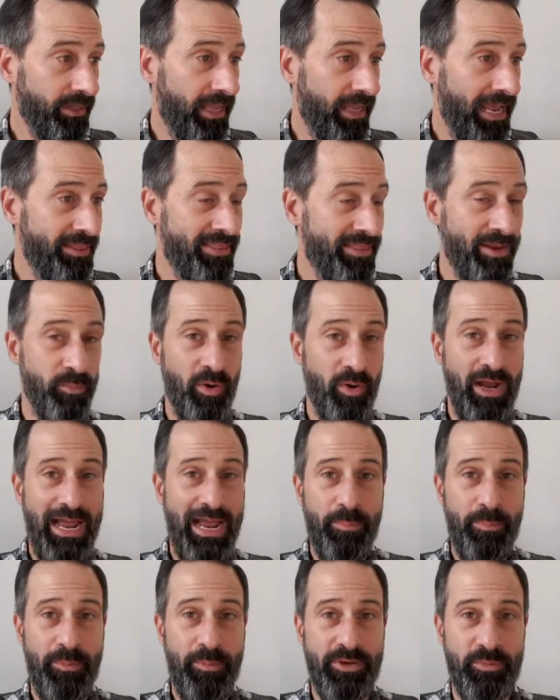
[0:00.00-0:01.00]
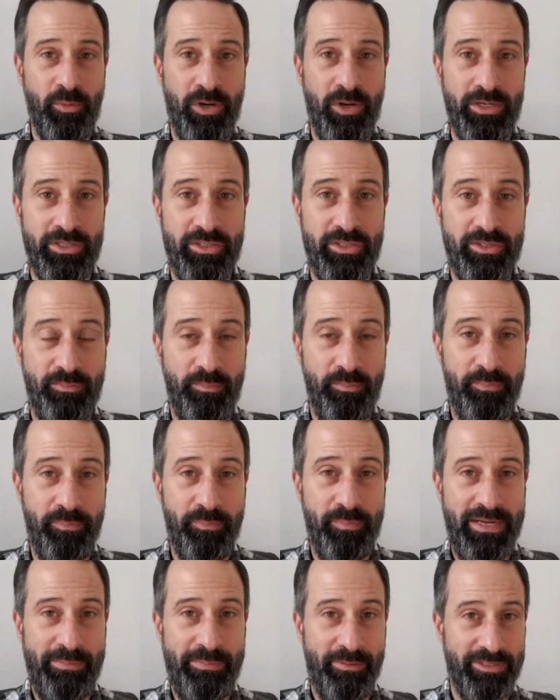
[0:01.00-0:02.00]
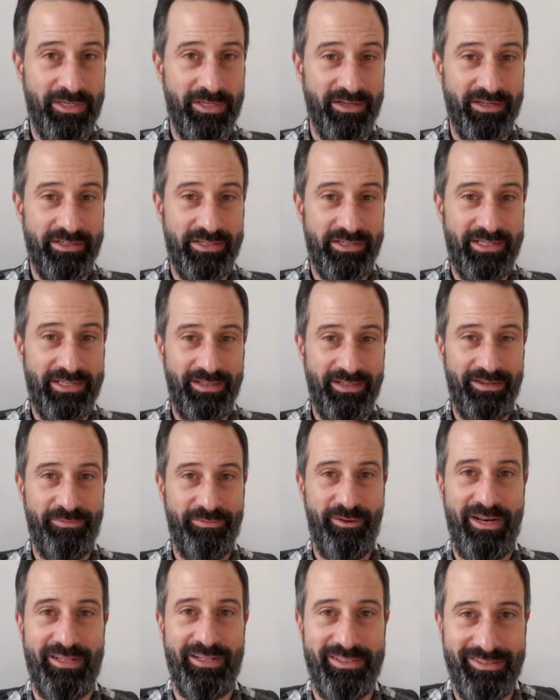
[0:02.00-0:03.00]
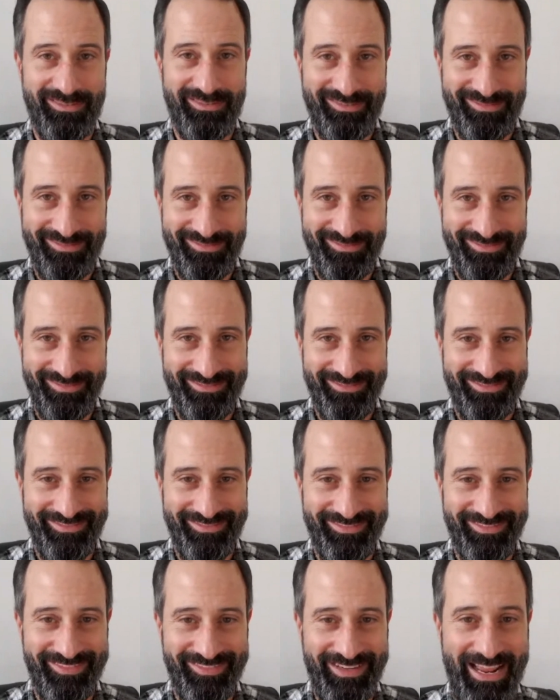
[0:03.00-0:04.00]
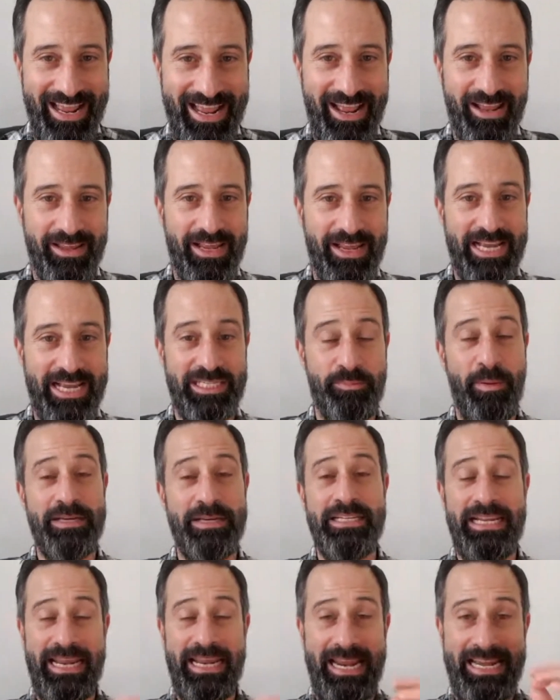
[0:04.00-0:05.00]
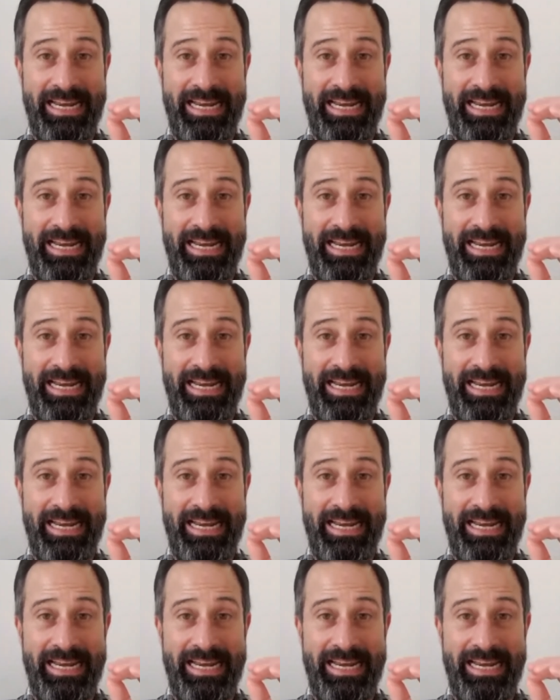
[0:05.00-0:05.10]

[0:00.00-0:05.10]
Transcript: And then what happened was people started to tell their friends, especially in